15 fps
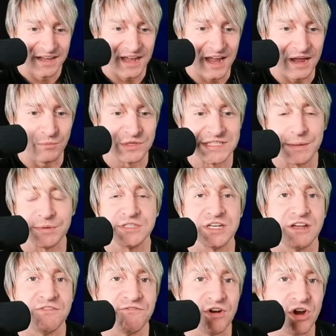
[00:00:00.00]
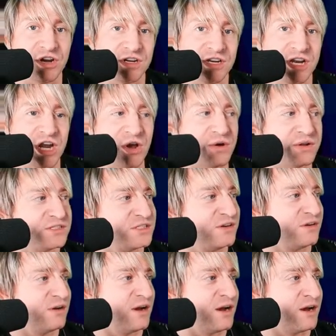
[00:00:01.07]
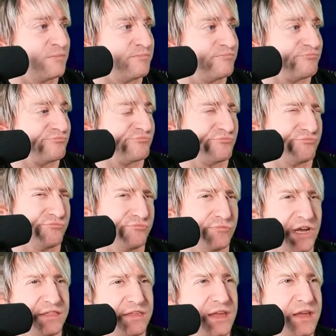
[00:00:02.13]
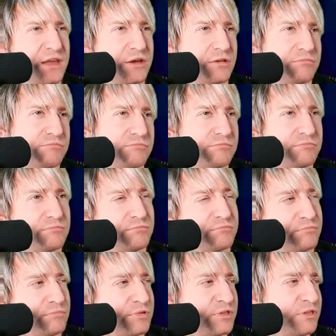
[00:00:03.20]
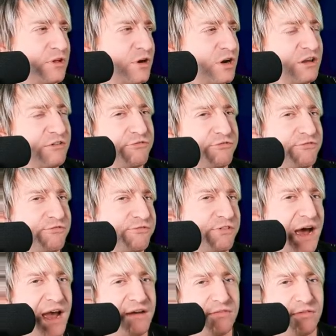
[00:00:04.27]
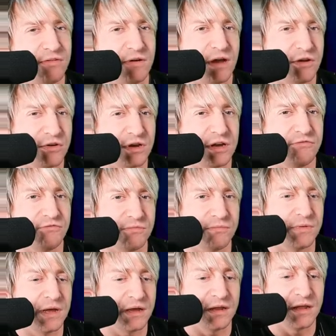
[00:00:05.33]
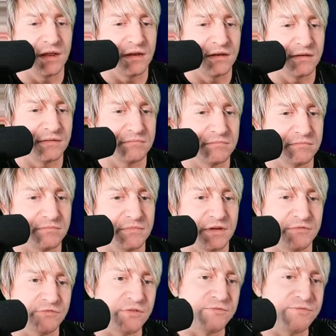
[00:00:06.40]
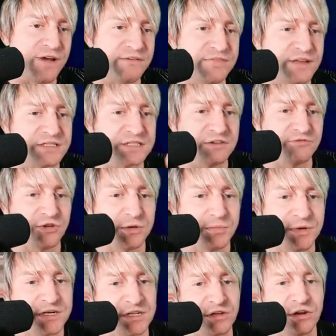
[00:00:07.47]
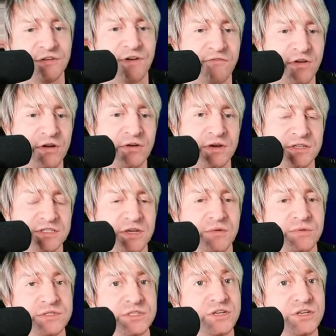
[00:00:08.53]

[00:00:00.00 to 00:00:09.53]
and was able to convert, you know, into um, I think 3,500 in, uh, from 5,000 in free play to 3,500. So it was a